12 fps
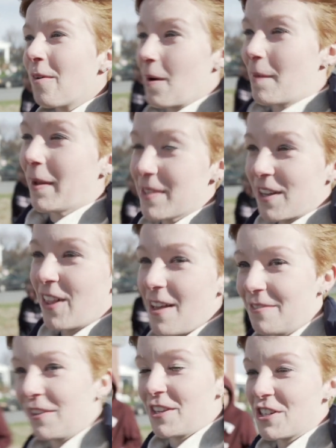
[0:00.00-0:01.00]
We're about to
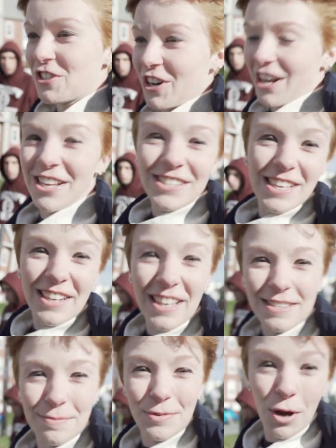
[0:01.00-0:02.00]
climb on these trains and
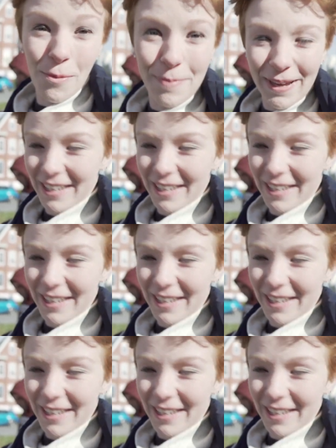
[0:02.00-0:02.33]
get some dope